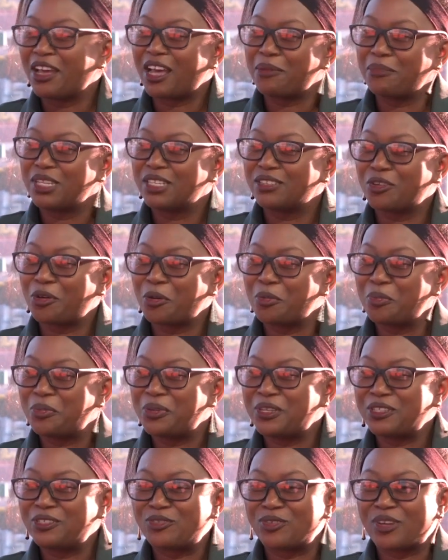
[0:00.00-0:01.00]
I mean,
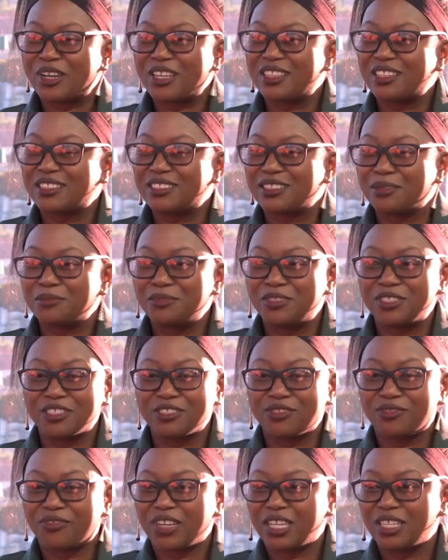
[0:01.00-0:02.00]
compared to other
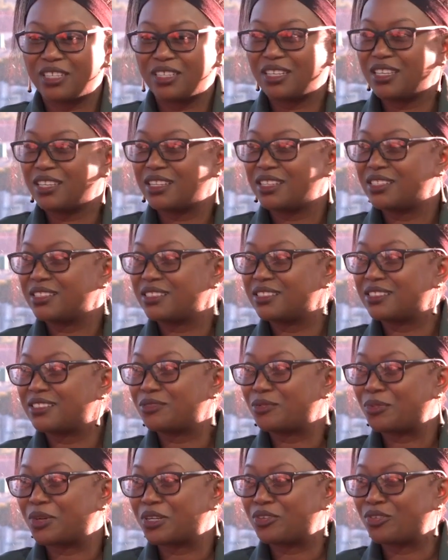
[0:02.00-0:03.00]
subjects, finance,
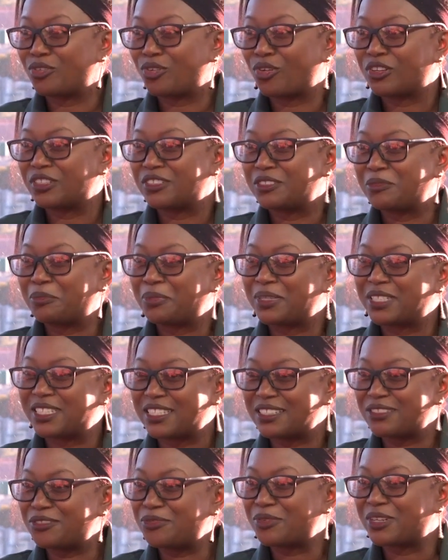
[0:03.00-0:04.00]
whatnot. But
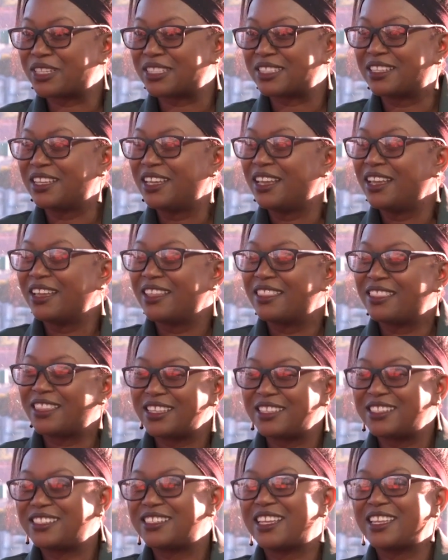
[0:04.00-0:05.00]
guess what? They
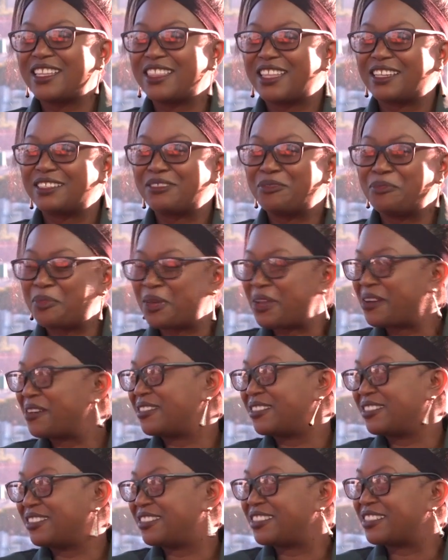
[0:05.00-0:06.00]
say that
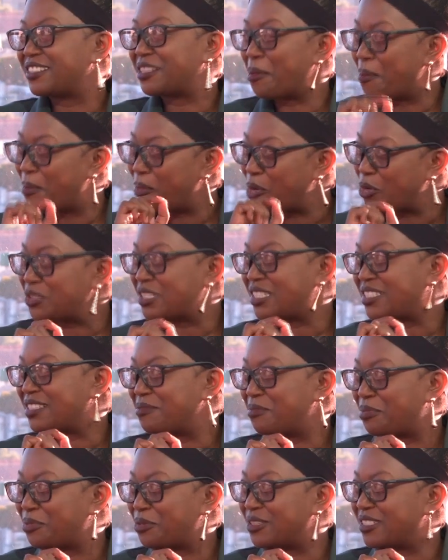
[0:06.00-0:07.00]
marriage is the most
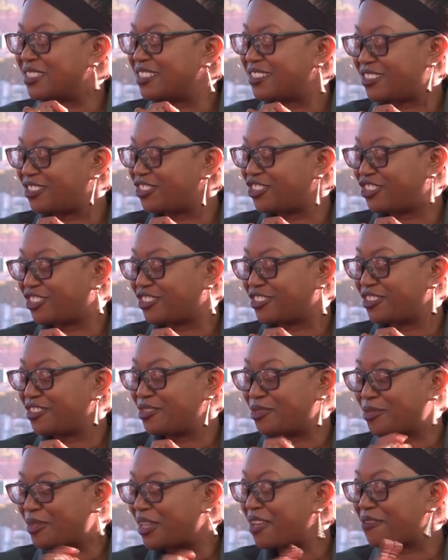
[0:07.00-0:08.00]
important decision
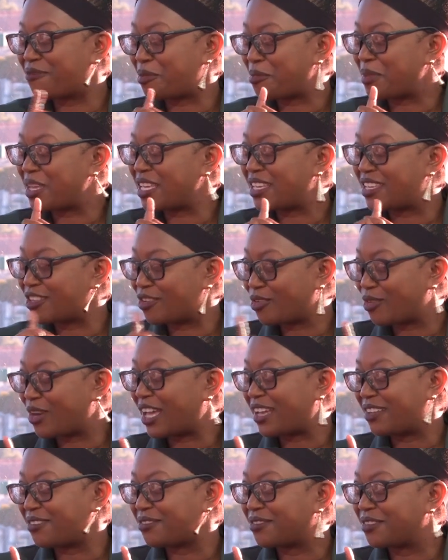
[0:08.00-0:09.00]
you'll ever make in your
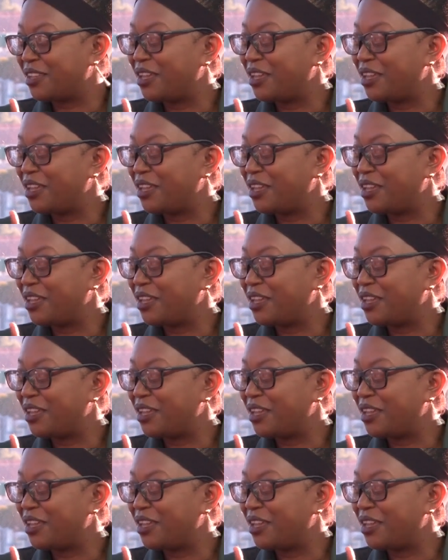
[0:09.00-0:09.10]
life,